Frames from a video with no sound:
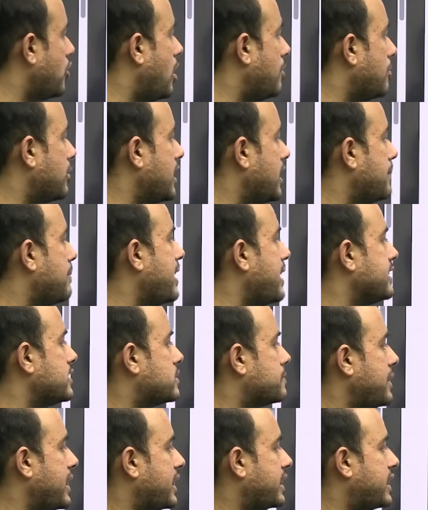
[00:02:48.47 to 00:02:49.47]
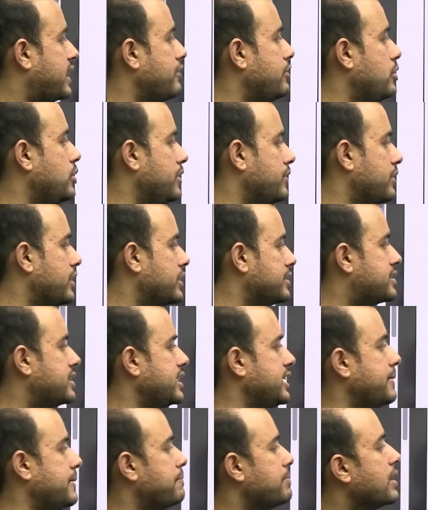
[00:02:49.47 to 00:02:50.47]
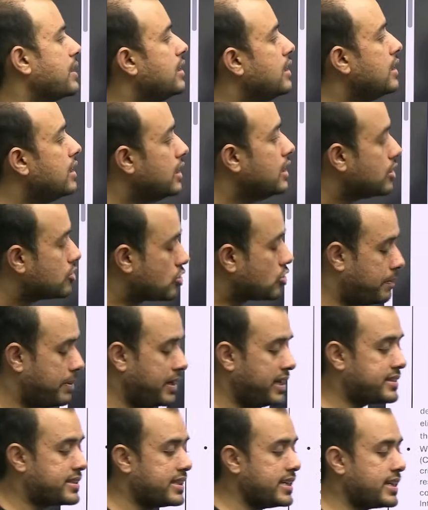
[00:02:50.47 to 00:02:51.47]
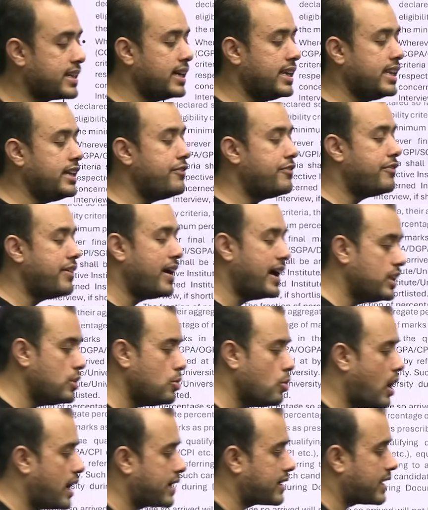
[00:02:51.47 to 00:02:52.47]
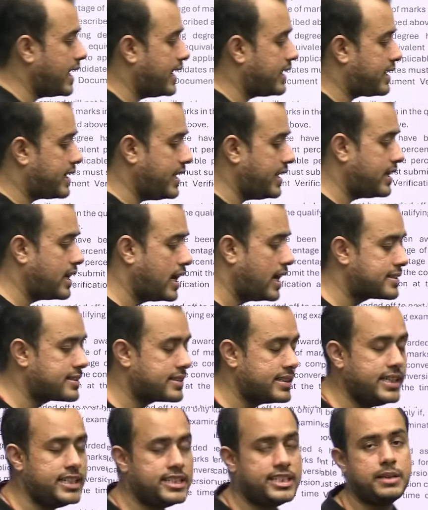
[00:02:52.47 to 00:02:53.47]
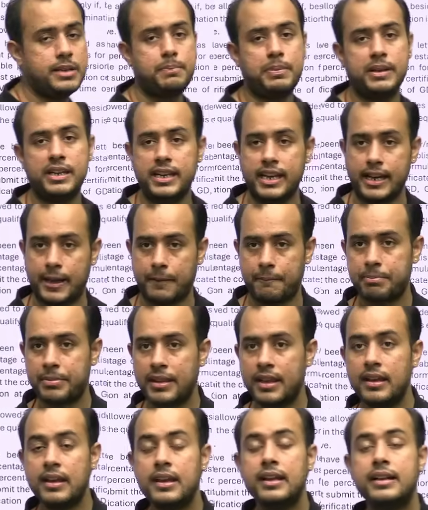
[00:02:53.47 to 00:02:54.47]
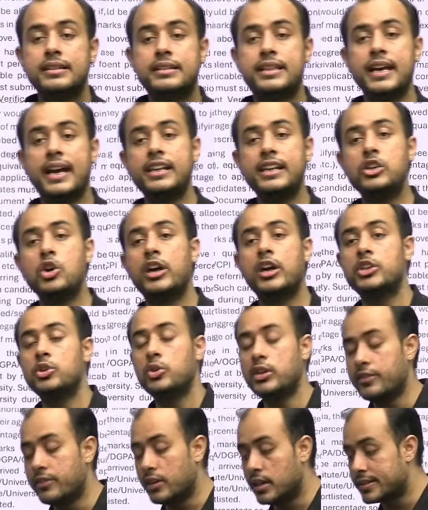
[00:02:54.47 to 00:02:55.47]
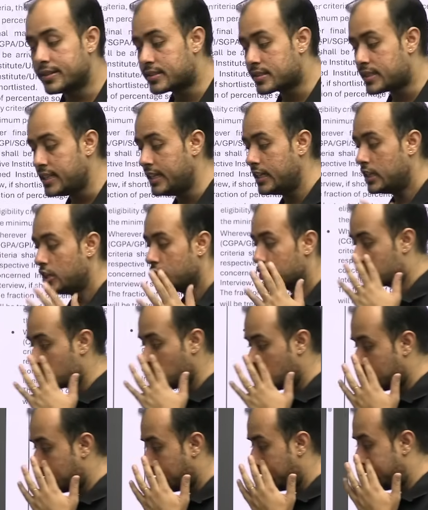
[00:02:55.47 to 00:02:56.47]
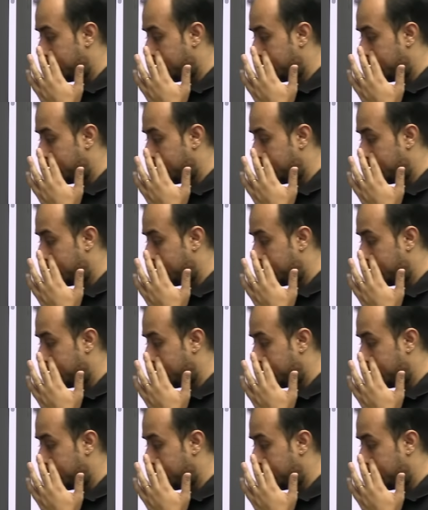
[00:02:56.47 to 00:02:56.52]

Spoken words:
formula by respective university. So basically, when you are getting a CGPA, then your university should